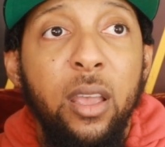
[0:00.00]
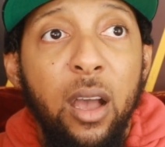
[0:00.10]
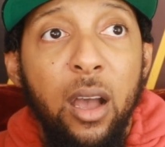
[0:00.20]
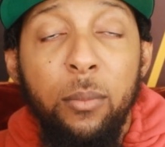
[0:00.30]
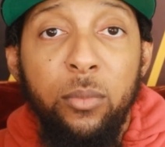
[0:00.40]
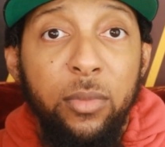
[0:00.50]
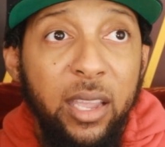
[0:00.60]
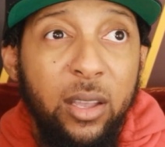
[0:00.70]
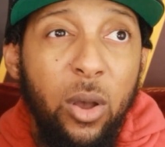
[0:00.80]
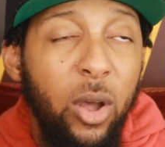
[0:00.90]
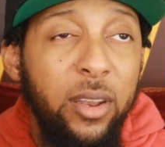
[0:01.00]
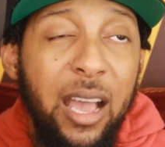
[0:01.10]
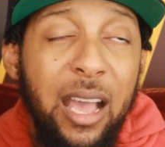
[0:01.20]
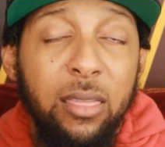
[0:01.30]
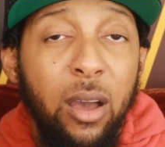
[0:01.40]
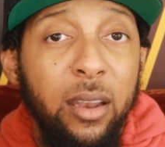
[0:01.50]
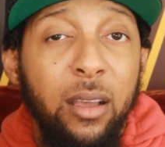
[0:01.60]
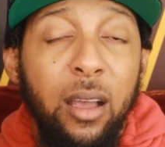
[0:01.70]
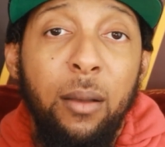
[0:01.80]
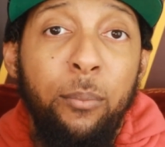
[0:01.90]
Um, they called, I thought,
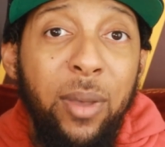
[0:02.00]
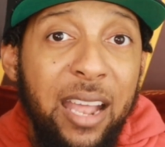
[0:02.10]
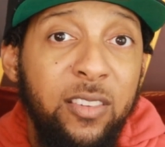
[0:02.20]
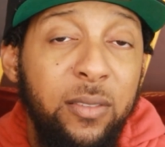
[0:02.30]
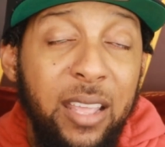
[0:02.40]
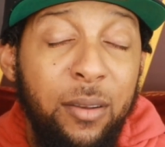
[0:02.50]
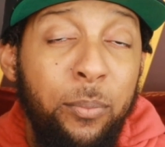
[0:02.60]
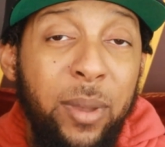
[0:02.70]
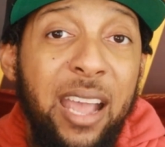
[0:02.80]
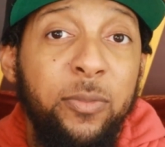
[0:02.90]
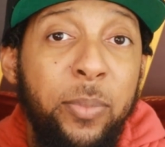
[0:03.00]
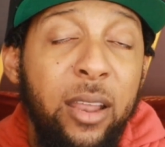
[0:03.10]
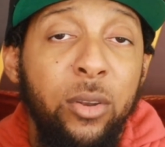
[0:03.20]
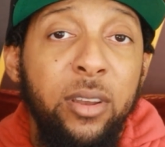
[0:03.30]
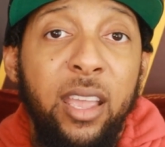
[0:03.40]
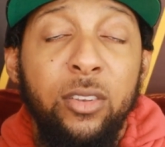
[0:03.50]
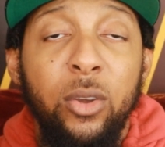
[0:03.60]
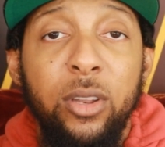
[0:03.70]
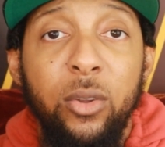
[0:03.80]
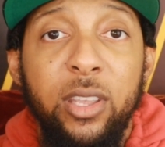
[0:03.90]
uh, a bad. They had a bad spot on the
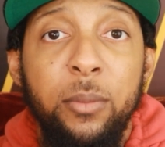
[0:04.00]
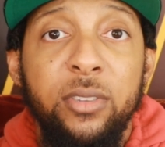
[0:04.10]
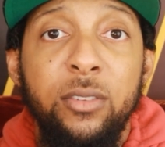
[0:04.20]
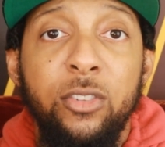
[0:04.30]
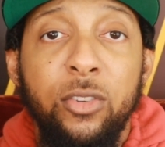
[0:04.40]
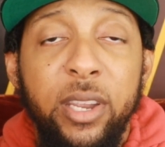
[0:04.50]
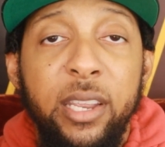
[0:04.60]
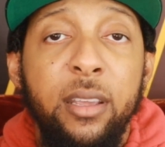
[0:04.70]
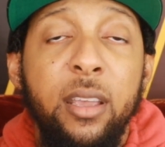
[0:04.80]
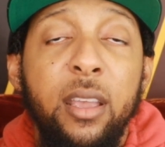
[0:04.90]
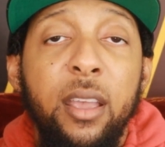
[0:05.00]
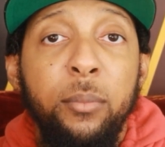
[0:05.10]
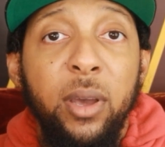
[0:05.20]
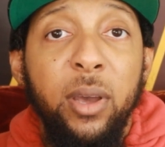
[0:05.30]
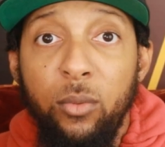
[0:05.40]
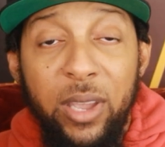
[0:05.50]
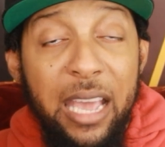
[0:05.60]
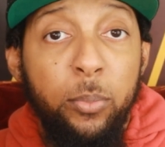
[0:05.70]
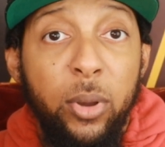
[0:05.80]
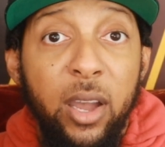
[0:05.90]
Antonio Gibson screen, but we
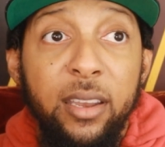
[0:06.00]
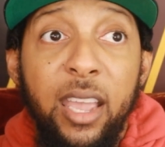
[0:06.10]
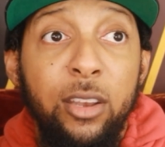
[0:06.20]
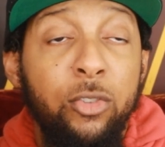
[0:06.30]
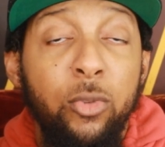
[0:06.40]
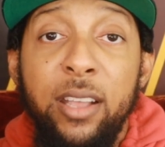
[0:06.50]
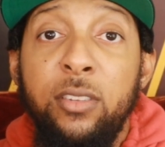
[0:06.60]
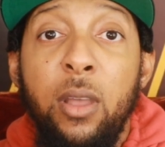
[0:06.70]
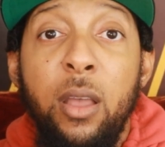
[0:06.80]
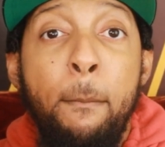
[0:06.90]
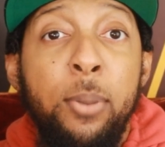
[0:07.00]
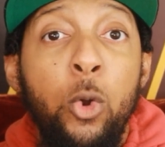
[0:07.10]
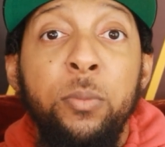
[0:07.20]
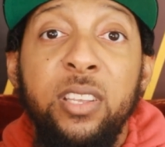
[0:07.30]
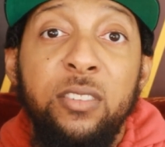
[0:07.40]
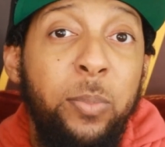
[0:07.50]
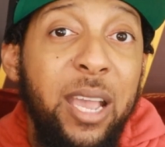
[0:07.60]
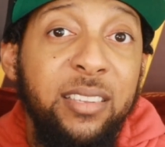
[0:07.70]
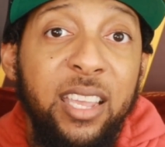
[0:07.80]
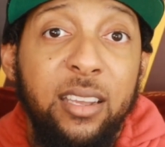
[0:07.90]
had to punt. And Tress booms his
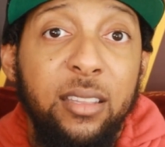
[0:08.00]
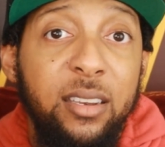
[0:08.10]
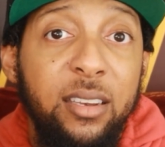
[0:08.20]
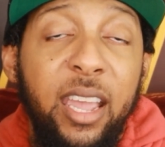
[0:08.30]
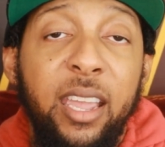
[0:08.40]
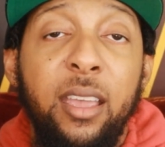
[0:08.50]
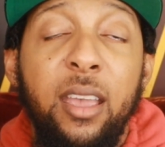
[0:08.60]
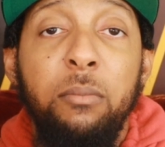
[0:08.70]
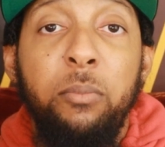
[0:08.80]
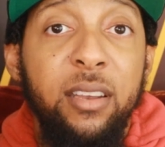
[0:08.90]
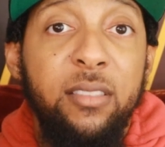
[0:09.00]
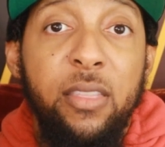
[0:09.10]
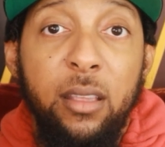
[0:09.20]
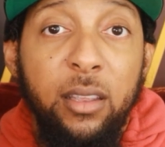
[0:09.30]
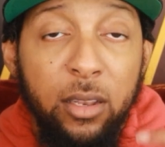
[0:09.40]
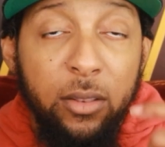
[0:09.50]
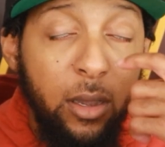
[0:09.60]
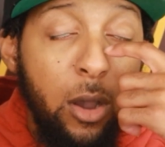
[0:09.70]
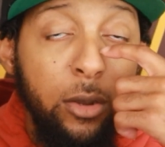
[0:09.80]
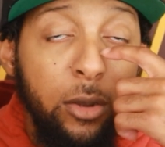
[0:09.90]
best kick of the day, pinned the
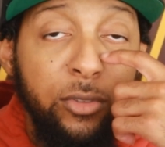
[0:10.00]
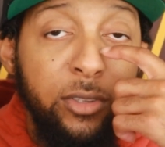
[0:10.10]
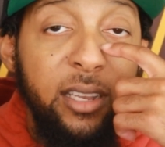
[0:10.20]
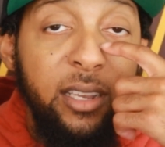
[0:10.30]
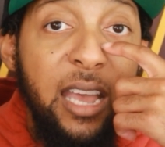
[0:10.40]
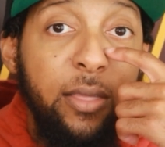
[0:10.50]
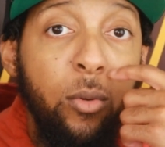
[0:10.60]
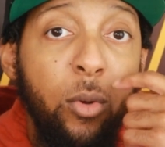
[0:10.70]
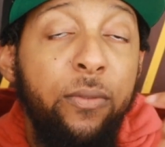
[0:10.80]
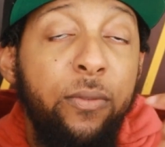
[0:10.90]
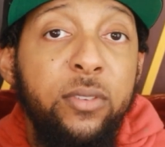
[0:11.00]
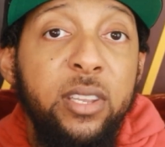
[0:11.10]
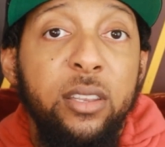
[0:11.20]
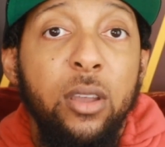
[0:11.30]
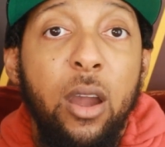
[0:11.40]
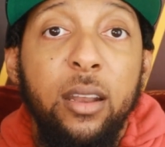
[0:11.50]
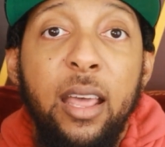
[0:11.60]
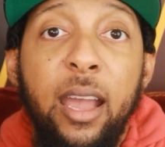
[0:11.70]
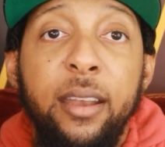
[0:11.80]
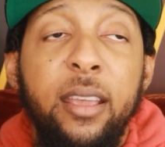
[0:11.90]
Cardinals inside their own 15-yard
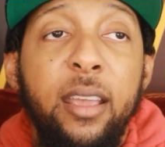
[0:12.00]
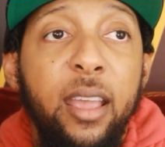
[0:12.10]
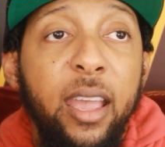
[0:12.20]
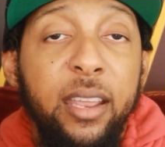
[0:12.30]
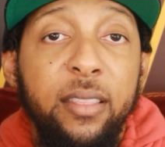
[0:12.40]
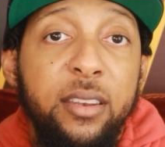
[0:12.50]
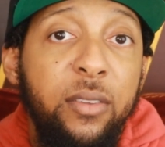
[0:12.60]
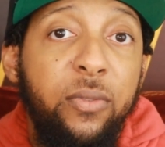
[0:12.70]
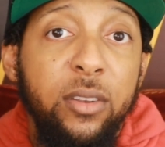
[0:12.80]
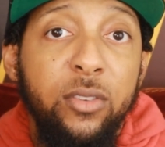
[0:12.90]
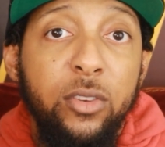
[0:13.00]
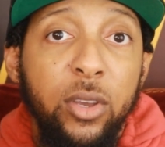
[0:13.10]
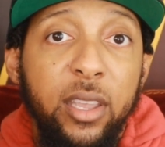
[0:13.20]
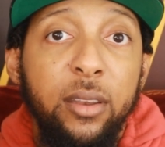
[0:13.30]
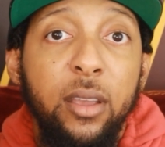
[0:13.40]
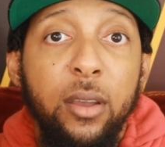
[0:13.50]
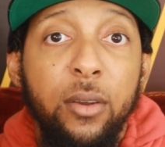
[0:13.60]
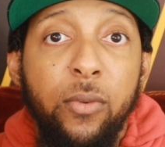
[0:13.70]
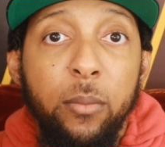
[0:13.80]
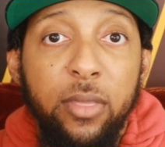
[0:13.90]
line, and the defense took it
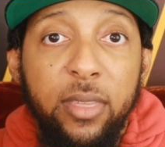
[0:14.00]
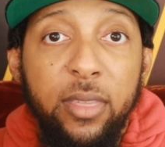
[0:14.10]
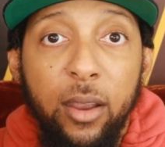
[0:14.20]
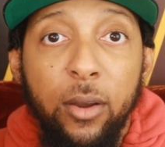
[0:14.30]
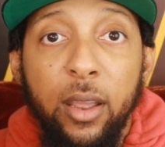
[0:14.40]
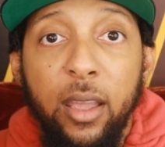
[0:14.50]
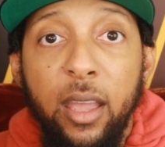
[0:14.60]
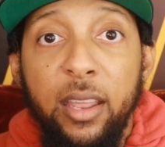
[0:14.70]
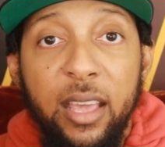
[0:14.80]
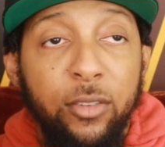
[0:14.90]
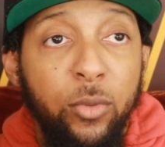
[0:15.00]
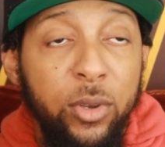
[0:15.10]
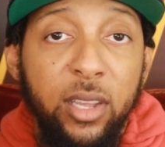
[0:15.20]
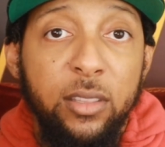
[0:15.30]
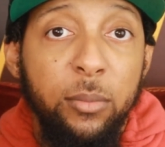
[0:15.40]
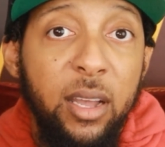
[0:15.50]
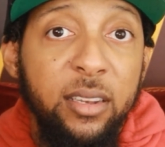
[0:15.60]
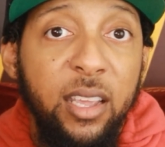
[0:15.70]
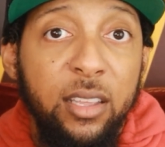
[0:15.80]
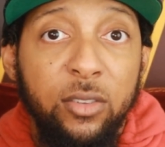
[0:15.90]
from there. And that's when you get the
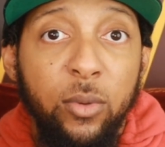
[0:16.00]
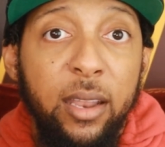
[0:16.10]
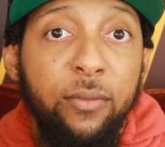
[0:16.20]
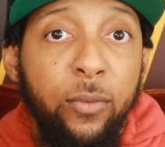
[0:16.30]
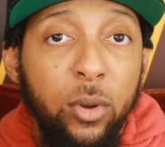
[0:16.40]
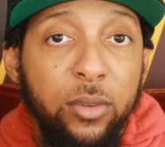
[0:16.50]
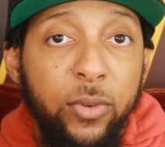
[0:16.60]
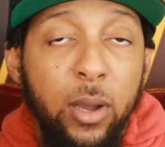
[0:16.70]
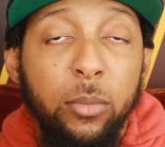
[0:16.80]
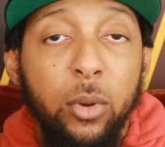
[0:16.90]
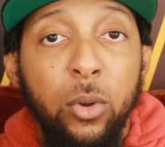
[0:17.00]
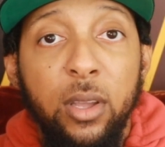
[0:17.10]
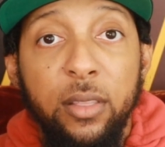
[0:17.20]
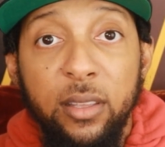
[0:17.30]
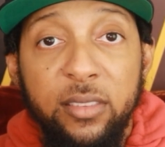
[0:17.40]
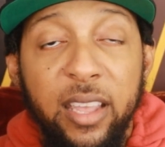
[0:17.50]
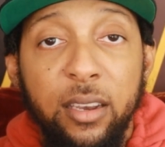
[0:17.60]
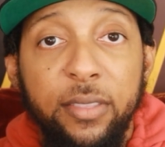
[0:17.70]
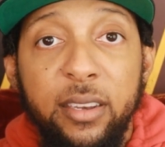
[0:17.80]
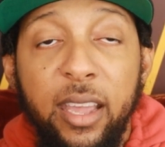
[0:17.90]
Montez Sweat, forced fumble, the
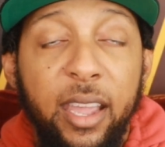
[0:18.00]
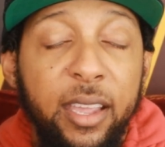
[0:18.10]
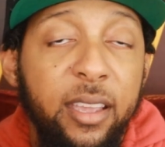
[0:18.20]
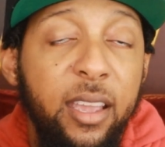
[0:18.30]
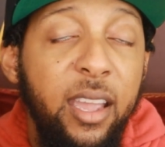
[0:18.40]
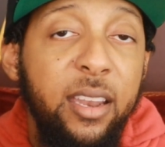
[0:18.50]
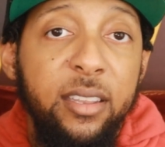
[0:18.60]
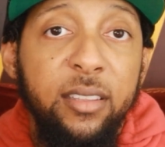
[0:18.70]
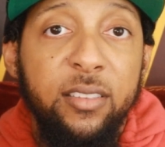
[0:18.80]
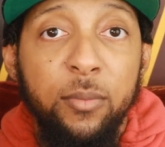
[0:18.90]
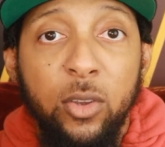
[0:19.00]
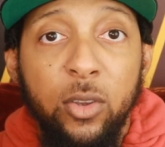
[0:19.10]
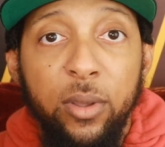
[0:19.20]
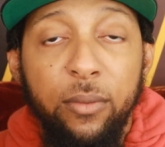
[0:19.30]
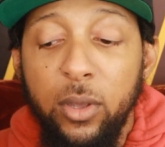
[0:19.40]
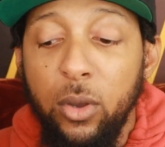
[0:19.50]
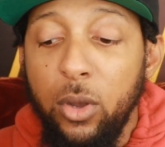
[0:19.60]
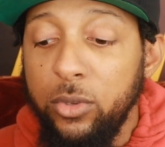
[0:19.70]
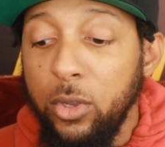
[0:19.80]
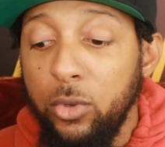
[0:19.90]
second of the day, and the subsequent field
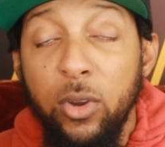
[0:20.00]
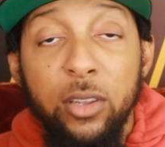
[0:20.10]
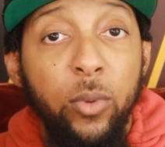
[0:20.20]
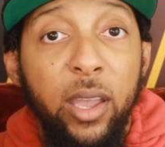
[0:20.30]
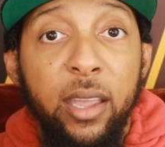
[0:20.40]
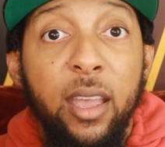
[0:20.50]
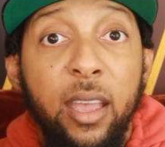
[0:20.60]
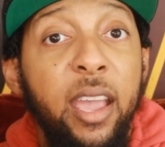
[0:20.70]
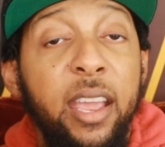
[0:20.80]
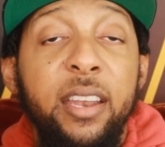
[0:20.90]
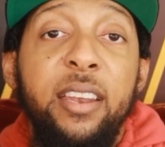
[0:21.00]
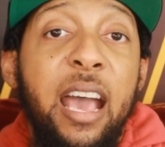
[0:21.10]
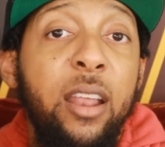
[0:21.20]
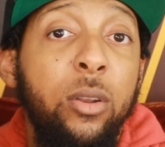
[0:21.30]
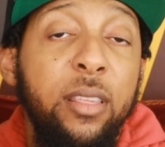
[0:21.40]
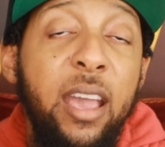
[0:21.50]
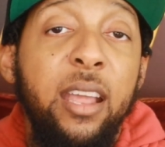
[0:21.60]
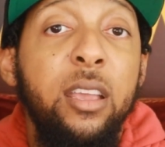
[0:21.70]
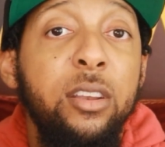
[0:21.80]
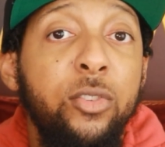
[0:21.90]
goal. So Tress Way, and, and then not only
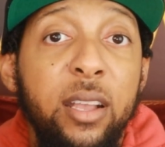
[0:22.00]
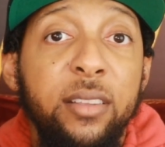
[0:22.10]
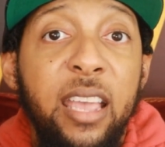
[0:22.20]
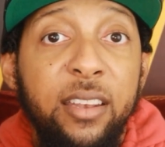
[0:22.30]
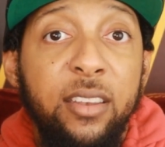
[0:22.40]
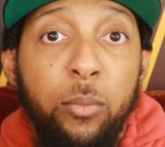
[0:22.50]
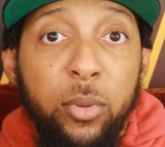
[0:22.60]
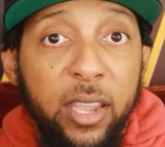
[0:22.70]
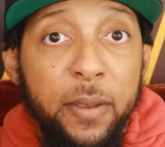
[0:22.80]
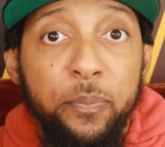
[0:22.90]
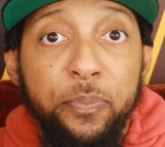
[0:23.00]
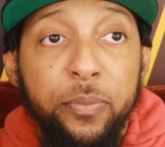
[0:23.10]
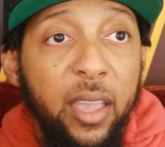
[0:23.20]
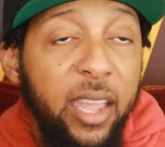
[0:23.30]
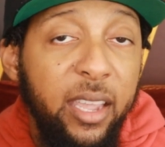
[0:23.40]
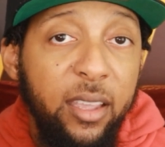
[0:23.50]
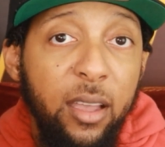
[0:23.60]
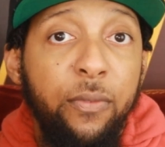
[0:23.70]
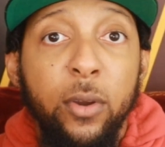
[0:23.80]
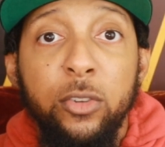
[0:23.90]
that, Tress had to be a
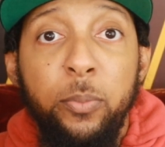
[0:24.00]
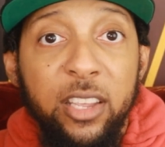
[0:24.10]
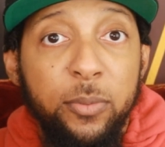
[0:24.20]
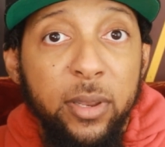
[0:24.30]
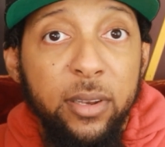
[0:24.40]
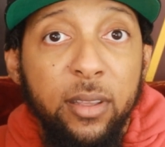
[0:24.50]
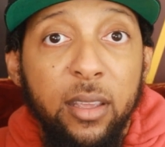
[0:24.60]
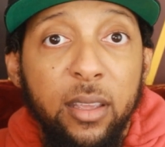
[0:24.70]
uh, first baseman.